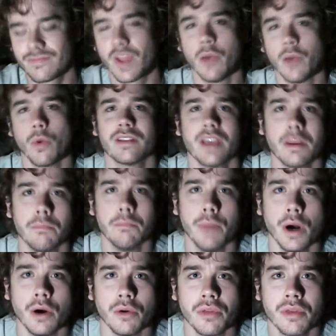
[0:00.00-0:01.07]
I want to take
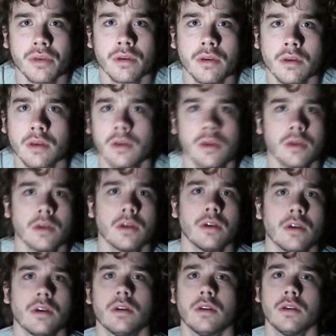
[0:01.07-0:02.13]

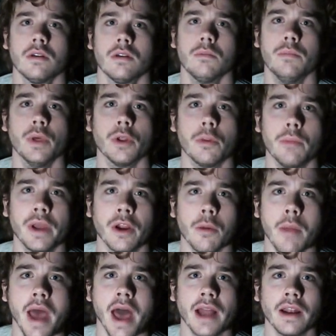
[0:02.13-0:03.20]
both. Build a bigger
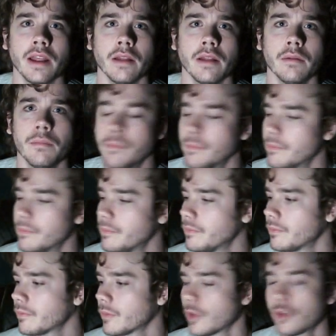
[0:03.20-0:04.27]
magnet.
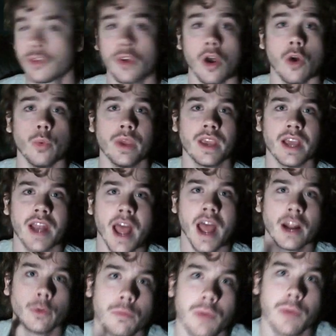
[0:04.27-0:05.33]
So we
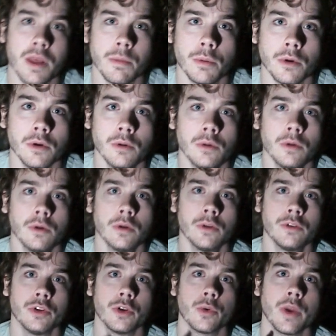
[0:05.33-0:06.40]
connect with people
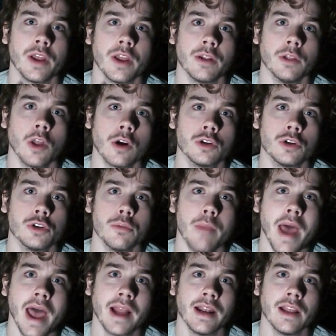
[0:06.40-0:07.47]
to create a larger
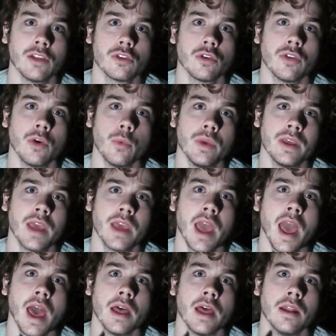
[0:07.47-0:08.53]
magnet so that we
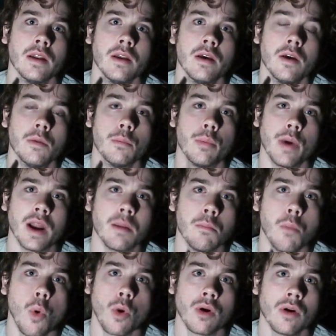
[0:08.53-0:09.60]
can bring
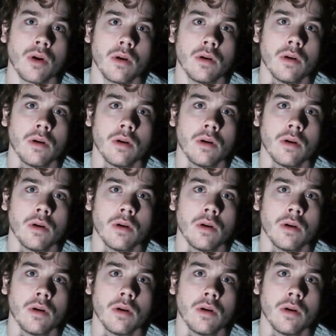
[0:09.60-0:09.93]
more